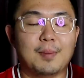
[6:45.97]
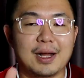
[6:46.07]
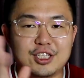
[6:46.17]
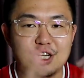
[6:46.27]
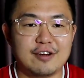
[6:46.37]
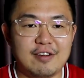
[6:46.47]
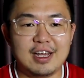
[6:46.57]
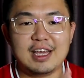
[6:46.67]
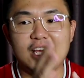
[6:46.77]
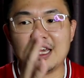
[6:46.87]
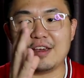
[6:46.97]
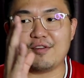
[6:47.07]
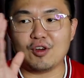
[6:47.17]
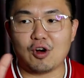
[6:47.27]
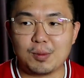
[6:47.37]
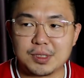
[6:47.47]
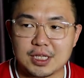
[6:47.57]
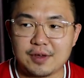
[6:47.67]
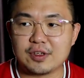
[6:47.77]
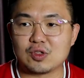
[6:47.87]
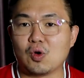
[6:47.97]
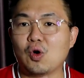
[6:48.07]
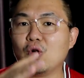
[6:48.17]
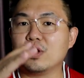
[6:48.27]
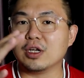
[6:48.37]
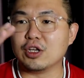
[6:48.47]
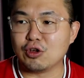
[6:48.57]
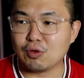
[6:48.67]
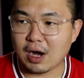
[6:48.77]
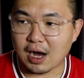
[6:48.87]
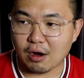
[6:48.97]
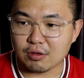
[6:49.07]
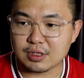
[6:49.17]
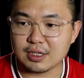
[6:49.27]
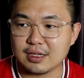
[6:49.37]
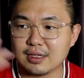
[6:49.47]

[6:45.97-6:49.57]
But generally, if your objective is to own a new house,